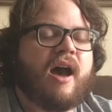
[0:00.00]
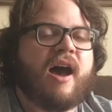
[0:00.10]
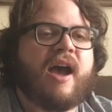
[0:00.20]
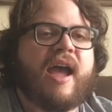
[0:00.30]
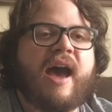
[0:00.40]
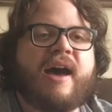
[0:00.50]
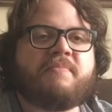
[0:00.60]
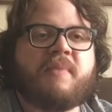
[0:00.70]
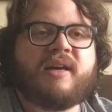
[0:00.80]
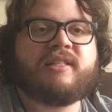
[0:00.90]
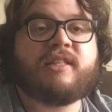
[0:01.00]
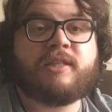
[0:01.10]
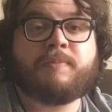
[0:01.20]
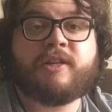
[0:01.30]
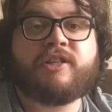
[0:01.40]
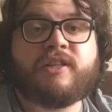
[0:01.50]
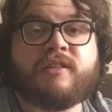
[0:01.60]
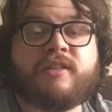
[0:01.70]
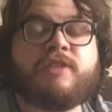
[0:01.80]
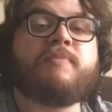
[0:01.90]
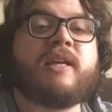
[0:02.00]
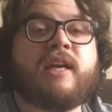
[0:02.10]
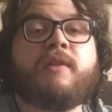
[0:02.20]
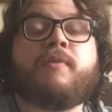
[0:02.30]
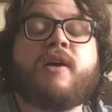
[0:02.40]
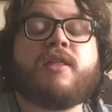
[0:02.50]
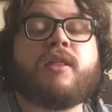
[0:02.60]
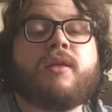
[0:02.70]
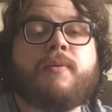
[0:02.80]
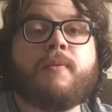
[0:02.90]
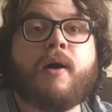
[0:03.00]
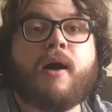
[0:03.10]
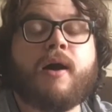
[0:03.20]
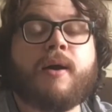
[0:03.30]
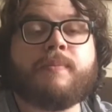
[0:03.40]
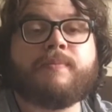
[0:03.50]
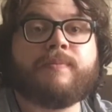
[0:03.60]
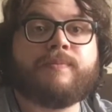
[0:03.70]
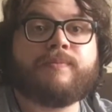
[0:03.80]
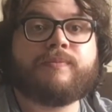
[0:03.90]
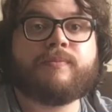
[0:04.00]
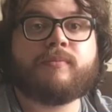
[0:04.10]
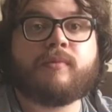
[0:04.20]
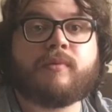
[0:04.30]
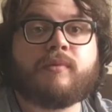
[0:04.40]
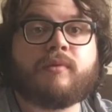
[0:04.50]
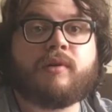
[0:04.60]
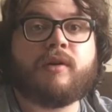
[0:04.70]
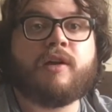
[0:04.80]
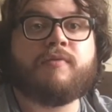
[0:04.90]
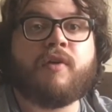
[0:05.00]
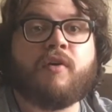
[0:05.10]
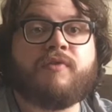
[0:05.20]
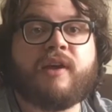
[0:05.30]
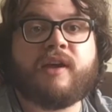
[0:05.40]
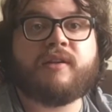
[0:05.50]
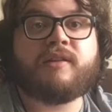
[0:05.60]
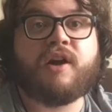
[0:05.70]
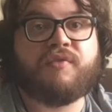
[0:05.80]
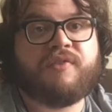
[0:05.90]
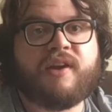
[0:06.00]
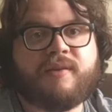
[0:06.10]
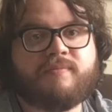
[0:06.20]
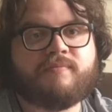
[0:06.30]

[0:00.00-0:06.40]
I had my suspicions to begin with um, involving Delphi.